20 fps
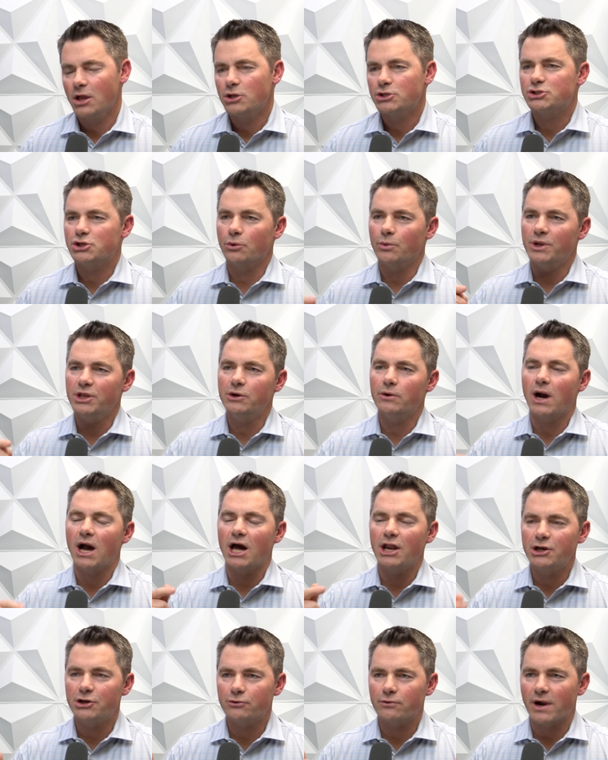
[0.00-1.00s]
So when you're
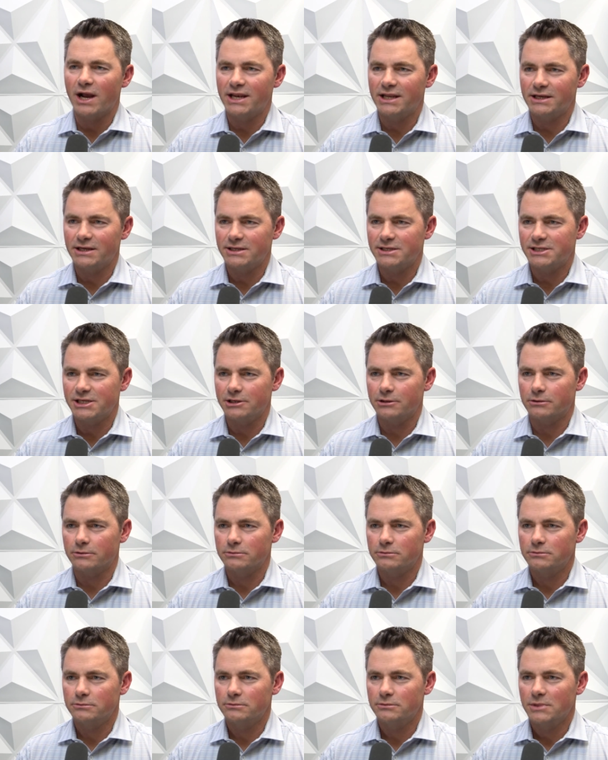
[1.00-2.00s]
underwriting a
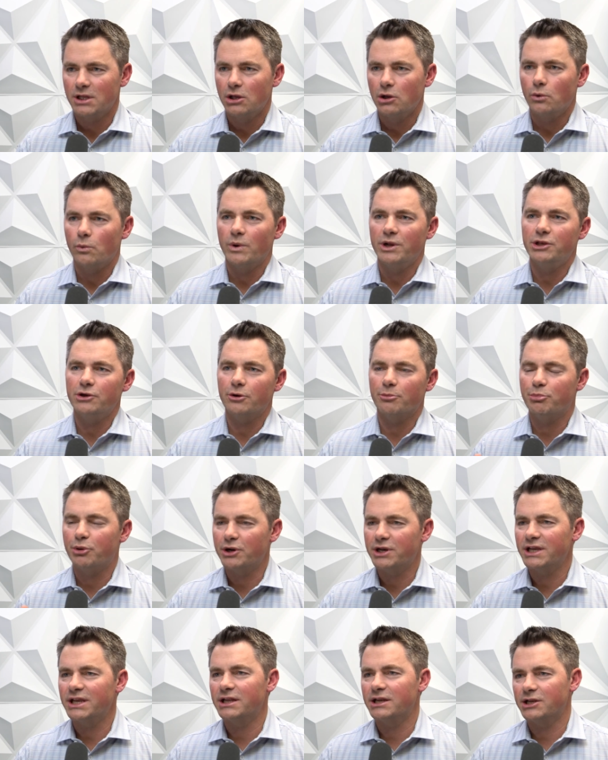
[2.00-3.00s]
deal, when you're
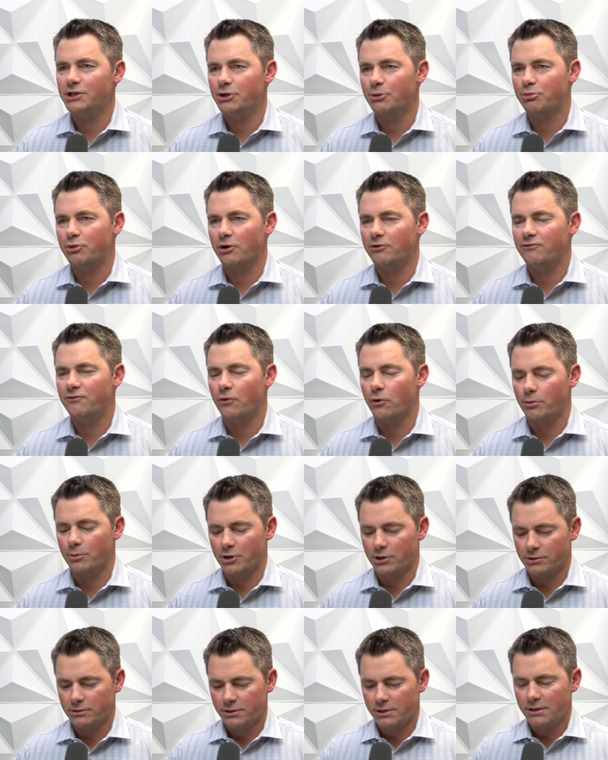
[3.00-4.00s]
putting it in your pro
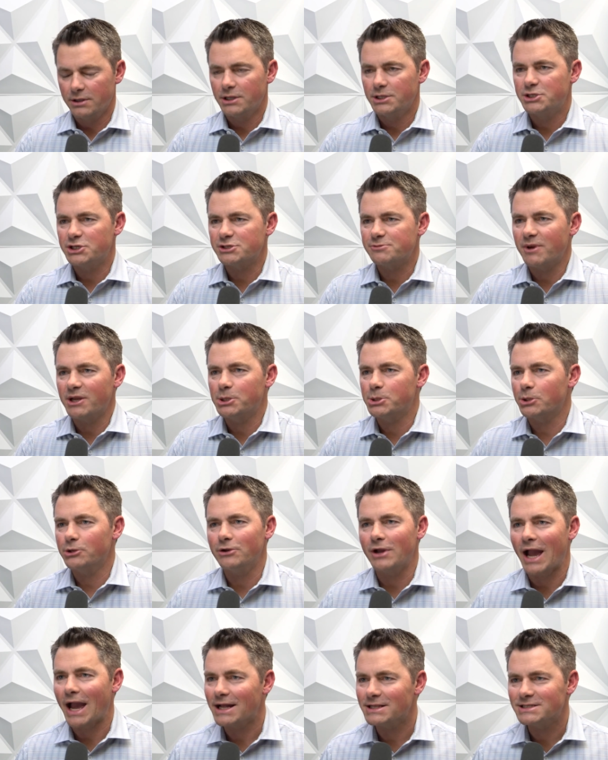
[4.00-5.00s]
forma, just make sure
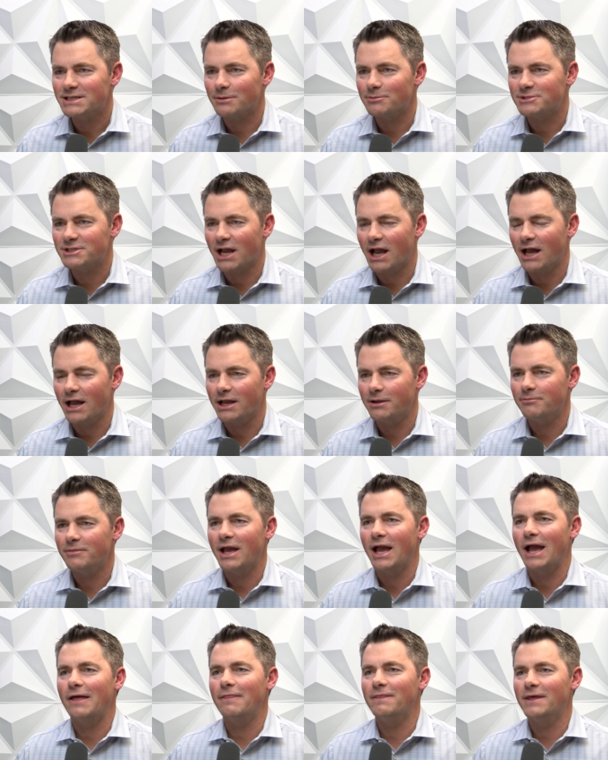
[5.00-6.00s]
you add some
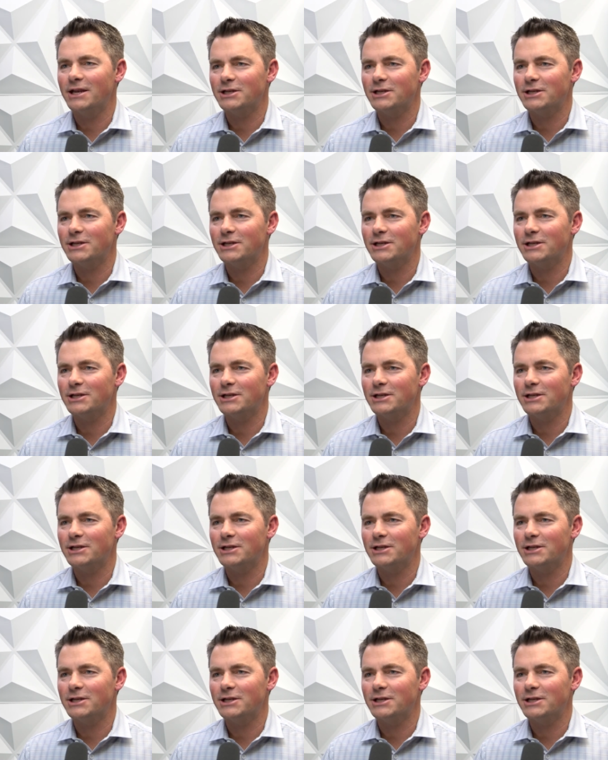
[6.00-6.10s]
time and